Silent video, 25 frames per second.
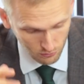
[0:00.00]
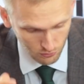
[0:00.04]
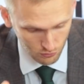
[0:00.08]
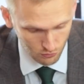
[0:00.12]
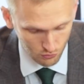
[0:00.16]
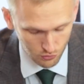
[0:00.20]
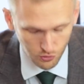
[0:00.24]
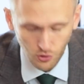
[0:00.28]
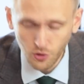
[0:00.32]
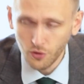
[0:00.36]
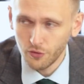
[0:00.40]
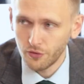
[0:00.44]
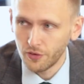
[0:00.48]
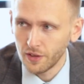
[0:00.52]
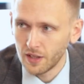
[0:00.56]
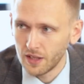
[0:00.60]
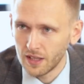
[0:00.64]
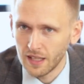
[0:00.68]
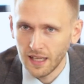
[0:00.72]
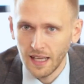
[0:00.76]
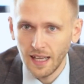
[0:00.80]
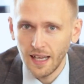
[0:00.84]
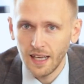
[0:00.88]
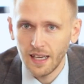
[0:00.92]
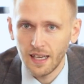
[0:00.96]
truth in
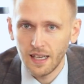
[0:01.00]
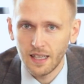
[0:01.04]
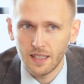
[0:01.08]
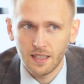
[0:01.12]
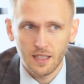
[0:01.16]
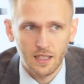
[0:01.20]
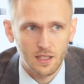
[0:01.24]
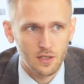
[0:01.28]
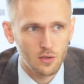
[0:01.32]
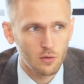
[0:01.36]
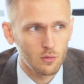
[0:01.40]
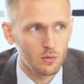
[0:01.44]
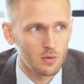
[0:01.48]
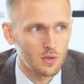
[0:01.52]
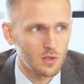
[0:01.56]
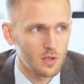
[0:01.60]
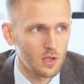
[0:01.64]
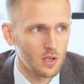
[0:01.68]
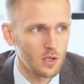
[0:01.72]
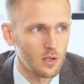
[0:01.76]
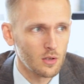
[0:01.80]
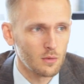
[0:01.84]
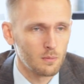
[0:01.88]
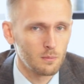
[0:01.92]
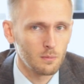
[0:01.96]
that, and there's
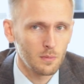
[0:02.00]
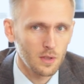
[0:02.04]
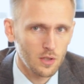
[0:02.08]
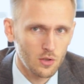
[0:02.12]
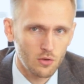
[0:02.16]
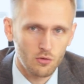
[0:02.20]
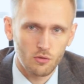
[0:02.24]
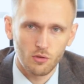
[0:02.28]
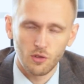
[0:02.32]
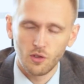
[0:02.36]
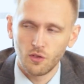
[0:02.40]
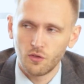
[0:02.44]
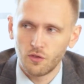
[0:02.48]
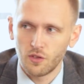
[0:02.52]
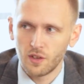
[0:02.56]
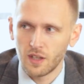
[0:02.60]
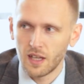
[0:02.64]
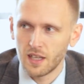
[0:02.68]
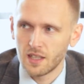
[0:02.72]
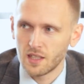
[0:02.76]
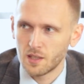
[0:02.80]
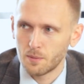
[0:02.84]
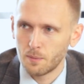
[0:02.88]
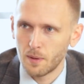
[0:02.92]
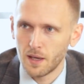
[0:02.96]
also mistruth in
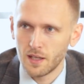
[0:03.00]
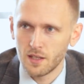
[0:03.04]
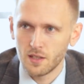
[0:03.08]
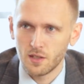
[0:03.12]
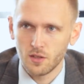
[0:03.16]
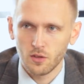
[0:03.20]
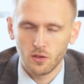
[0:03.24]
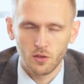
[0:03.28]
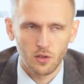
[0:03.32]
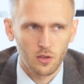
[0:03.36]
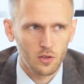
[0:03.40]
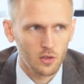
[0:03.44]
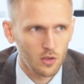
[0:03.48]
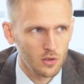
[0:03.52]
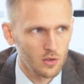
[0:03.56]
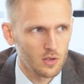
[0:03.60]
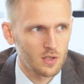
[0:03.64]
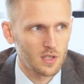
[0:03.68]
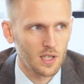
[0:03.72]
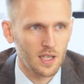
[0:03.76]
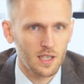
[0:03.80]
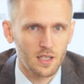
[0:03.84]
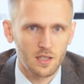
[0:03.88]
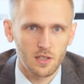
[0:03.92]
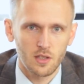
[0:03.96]
that, depending on the
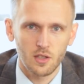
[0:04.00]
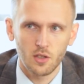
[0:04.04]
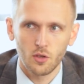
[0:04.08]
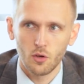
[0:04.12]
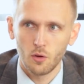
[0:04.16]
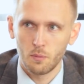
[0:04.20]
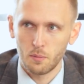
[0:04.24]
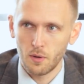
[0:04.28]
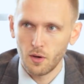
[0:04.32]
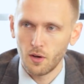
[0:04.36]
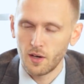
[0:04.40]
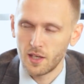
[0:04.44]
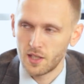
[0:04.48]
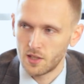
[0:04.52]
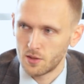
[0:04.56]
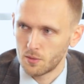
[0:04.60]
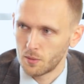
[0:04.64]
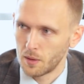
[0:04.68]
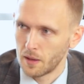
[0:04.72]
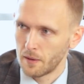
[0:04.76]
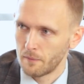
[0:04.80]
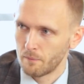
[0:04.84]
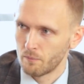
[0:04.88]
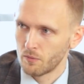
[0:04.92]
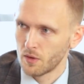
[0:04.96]
context that you apply to
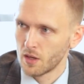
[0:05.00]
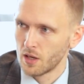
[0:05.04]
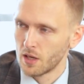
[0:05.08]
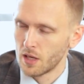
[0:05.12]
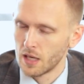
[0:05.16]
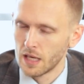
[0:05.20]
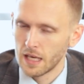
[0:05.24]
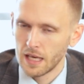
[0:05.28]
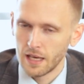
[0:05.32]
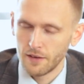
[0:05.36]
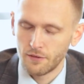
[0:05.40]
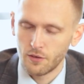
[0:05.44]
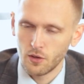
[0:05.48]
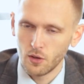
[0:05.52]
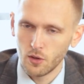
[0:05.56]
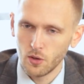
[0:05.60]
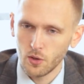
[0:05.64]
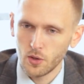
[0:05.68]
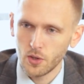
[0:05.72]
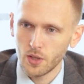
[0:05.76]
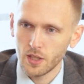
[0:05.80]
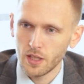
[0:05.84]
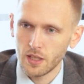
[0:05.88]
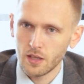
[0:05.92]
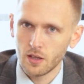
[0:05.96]
it. If you
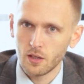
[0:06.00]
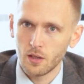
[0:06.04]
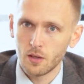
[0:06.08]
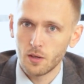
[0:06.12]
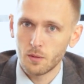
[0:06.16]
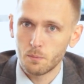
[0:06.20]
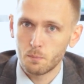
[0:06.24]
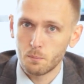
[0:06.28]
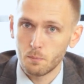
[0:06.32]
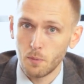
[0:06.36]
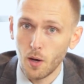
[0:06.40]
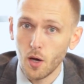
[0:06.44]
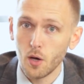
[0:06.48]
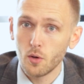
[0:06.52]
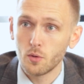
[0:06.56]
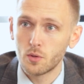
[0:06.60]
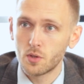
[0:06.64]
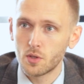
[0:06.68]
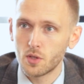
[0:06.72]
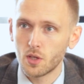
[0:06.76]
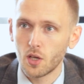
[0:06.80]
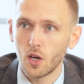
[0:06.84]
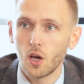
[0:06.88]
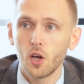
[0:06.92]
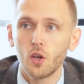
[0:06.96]
look at it in the
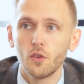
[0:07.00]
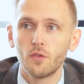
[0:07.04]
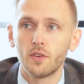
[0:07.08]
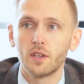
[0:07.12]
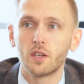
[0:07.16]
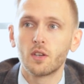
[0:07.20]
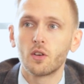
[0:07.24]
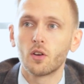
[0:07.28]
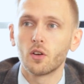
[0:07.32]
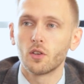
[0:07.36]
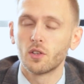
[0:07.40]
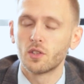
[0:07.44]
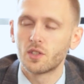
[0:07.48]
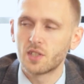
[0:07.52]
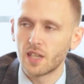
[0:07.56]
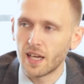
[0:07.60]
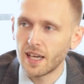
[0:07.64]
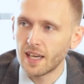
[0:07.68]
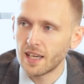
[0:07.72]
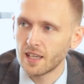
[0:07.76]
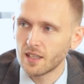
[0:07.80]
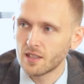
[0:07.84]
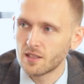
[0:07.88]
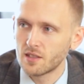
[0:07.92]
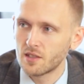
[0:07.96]
post-COVID
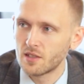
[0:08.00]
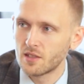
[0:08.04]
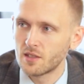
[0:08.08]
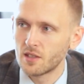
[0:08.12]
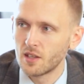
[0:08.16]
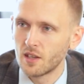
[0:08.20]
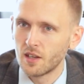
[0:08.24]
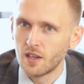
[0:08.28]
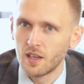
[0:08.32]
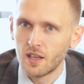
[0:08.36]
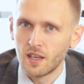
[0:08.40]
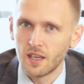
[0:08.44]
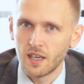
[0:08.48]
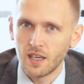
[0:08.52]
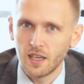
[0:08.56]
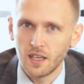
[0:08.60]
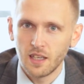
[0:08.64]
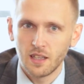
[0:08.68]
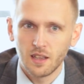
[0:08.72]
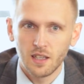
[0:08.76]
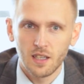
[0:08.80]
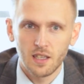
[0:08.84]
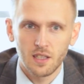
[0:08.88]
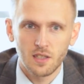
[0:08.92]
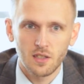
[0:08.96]
context,
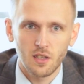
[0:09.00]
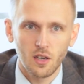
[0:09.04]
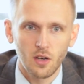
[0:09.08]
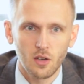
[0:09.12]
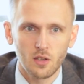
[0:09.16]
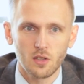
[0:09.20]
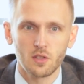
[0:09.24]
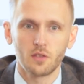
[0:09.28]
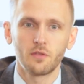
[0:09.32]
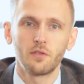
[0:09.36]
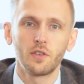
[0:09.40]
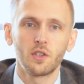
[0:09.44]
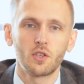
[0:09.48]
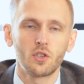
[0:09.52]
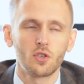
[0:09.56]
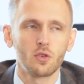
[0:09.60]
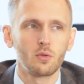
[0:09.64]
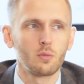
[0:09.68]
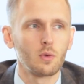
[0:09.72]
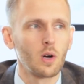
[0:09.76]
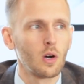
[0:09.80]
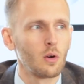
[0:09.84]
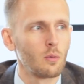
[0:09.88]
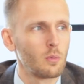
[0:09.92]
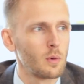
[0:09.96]
in this artificial
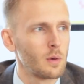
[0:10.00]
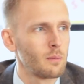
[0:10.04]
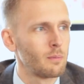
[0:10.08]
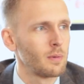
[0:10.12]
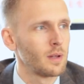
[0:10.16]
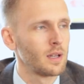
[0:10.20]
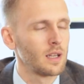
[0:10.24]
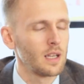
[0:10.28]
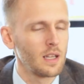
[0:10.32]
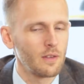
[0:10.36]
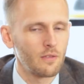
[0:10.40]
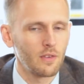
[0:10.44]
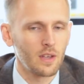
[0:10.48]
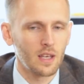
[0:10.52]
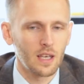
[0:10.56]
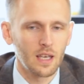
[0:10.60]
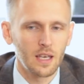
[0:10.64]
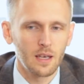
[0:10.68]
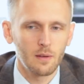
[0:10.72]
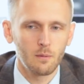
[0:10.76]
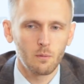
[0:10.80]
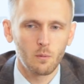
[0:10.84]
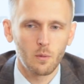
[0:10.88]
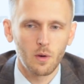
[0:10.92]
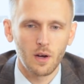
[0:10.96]
world we've been living
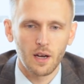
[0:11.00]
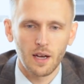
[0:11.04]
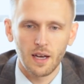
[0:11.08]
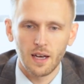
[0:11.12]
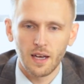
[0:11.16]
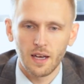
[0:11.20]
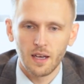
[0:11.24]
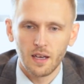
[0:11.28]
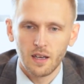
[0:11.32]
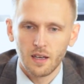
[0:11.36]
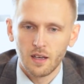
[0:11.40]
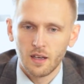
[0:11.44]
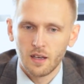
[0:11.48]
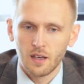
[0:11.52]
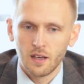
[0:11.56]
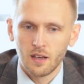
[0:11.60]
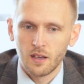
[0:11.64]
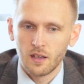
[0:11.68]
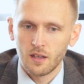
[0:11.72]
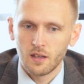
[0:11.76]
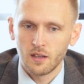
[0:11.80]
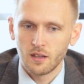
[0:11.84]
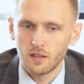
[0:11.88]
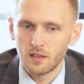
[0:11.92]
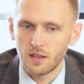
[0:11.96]
in, where
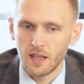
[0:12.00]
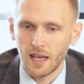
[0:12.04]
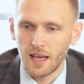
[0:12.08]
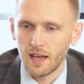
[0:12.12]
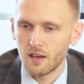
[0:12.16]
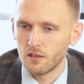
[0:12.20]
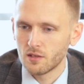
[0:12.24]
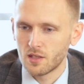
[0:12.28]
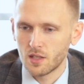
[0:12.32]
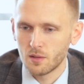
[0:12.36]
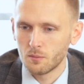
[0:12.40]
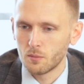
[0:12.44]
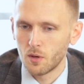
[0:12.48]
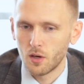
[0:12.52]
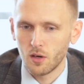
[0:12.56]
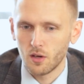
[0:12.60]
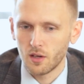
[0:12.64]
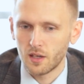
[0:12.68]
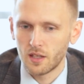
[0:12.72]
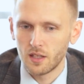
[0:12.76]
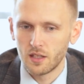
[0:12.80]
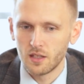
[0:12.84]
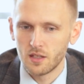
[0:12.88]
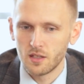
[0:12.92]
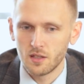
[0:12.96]
the housing
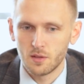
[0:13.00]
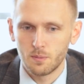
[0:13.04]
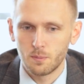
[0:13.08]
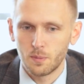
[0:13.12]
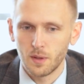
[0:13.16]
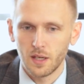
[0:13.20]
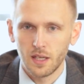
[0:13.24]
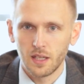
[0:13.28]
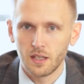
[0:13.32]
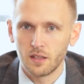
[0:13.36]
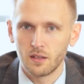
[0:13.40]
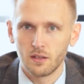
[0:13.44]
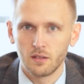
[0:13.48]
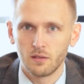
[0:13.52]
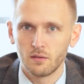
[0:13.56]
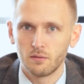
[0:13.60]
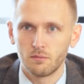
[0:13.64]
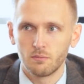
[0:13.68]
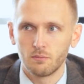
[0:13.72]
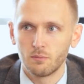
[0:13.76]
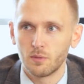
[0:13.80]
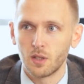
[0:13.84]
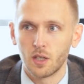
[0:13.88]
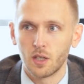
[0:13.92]
market has been,